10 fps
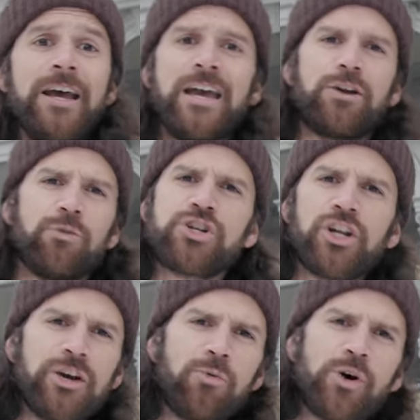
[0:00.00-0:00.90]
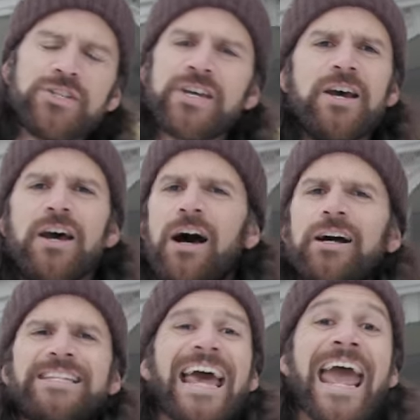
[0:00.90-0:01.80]
It originally was
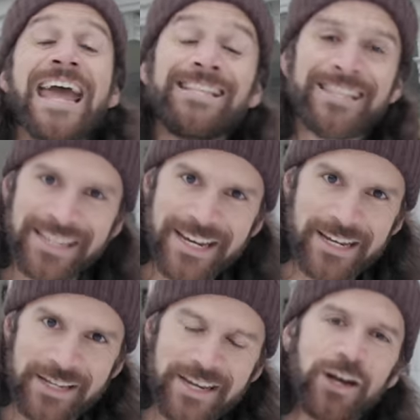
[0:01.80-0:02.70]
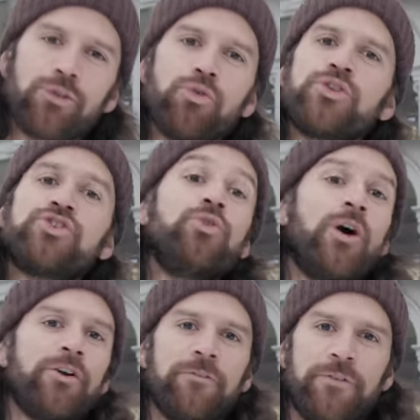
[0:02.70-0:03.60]
uh, 10 seats and it grew to
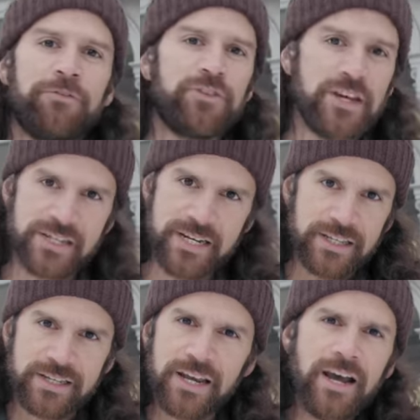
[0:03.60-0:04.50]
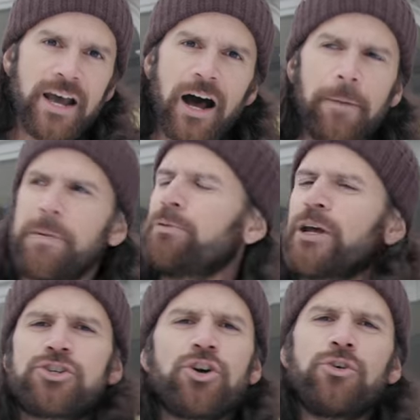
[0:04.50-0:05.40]
250 seats. Uh, people
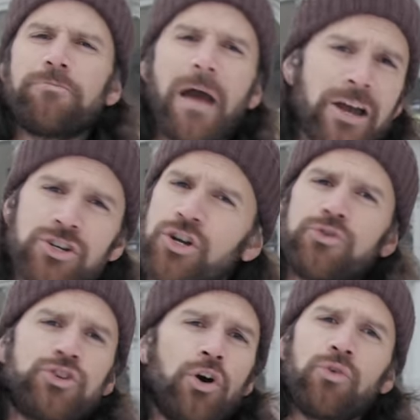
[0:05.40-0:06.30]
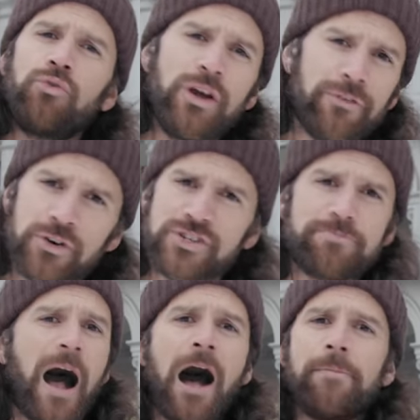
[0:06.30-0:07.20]
like Joe DiMaggio, Joan Rivers,
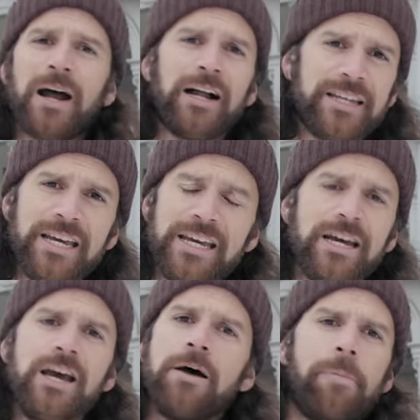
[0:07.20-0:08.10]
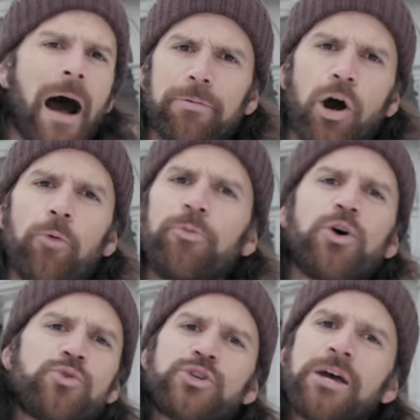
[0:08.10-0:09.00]
Muhammad Ali, Bob Hope,
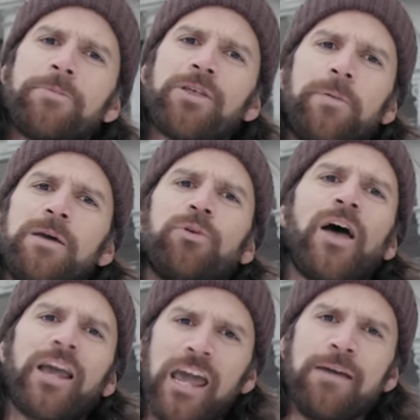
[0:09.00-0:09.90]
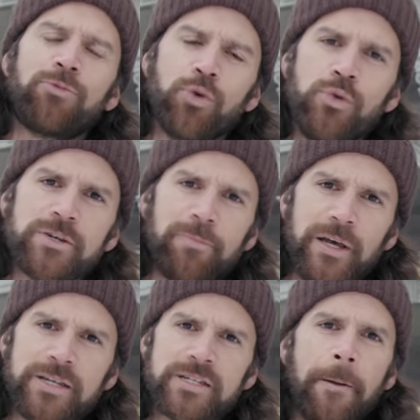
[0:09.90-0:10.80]
those were some of the people that came through this
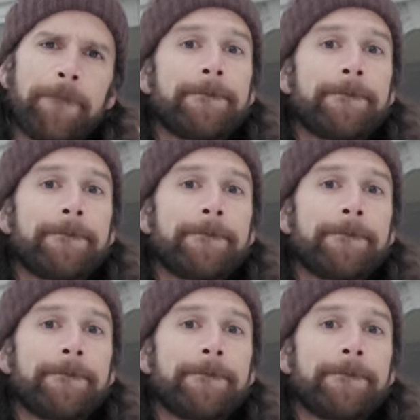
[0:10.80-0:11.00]
place.